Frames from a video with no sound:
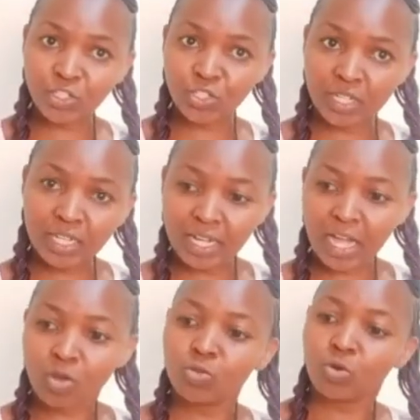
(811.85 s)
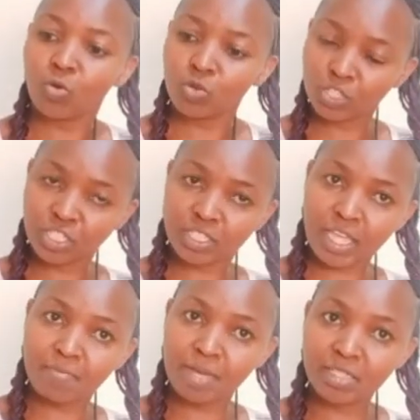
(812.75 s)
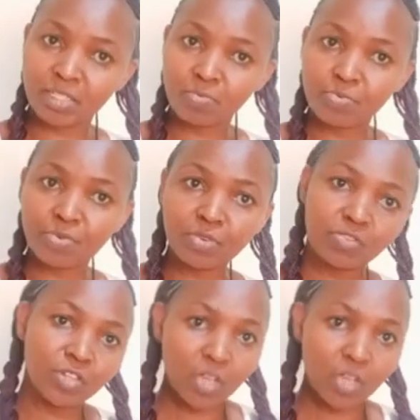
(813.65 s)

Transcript: check how your watch time has improved